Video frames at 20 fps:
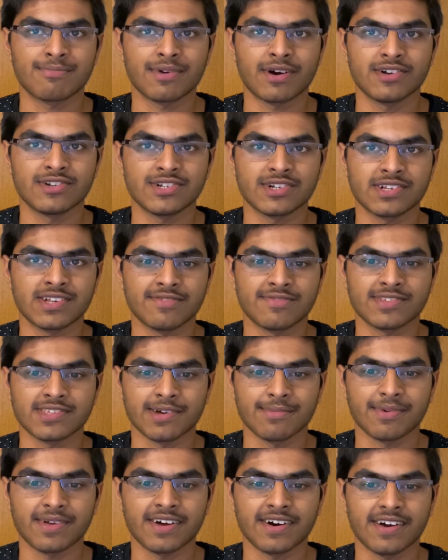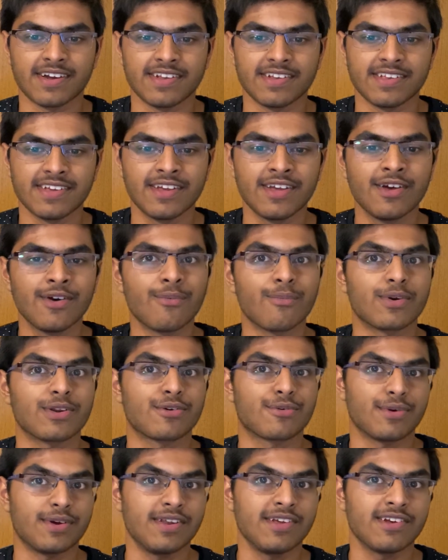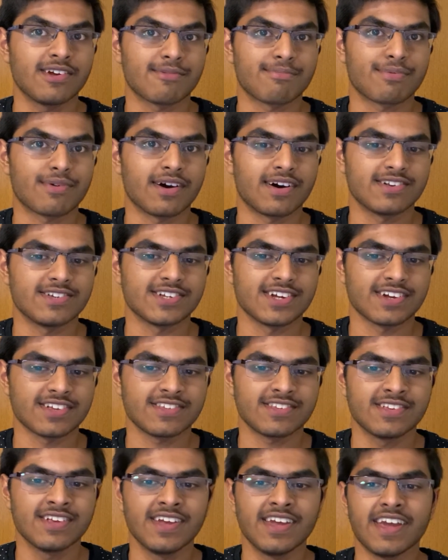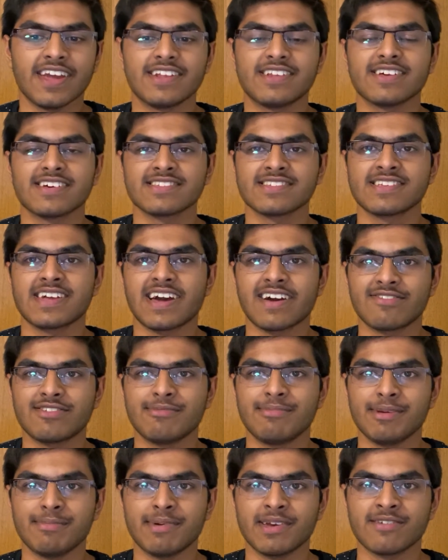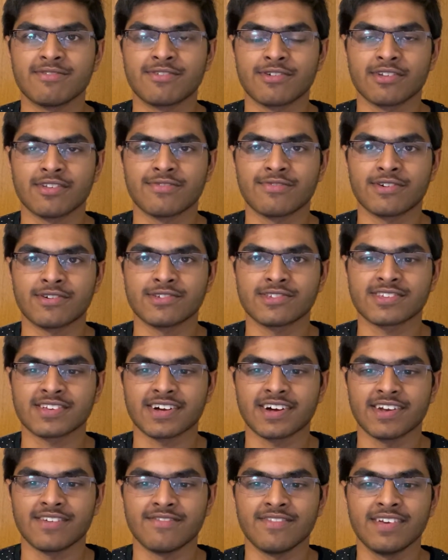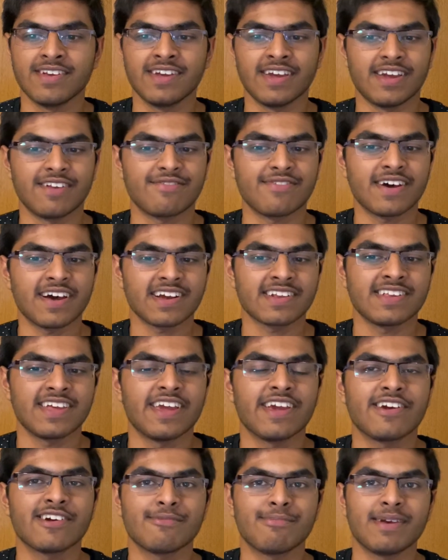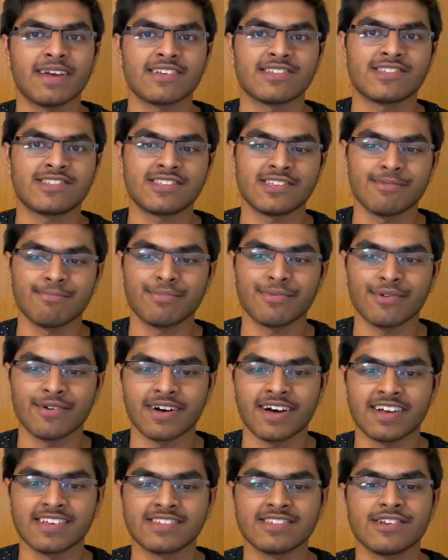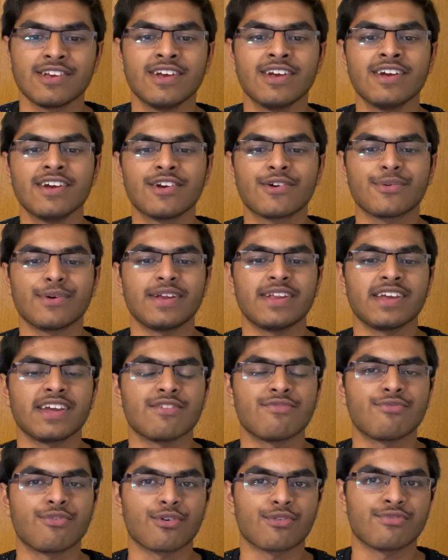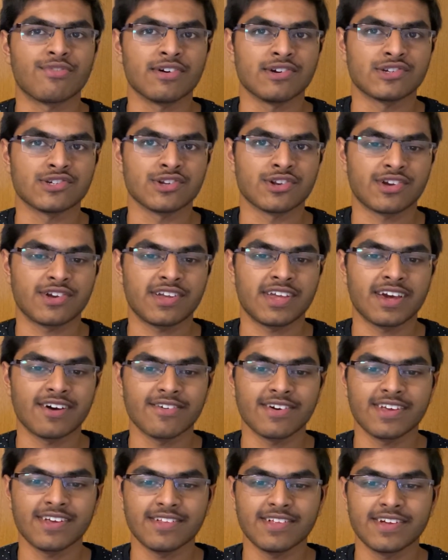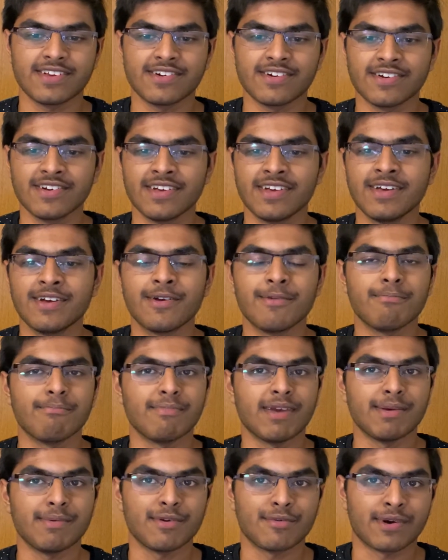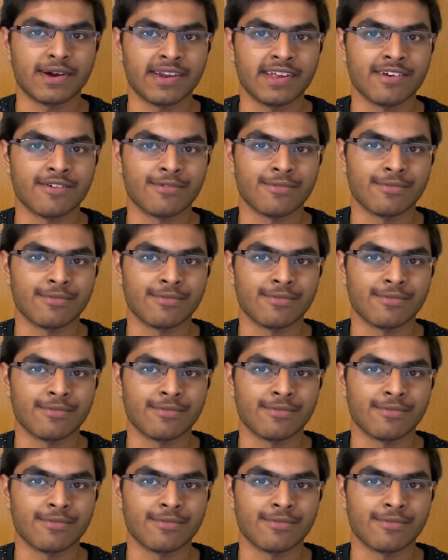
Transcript: project of some kind. When creating your projects, it doesn't have to be big for the first time. In fact, it could be as simple as creating a 4-function calculator, maybe writing a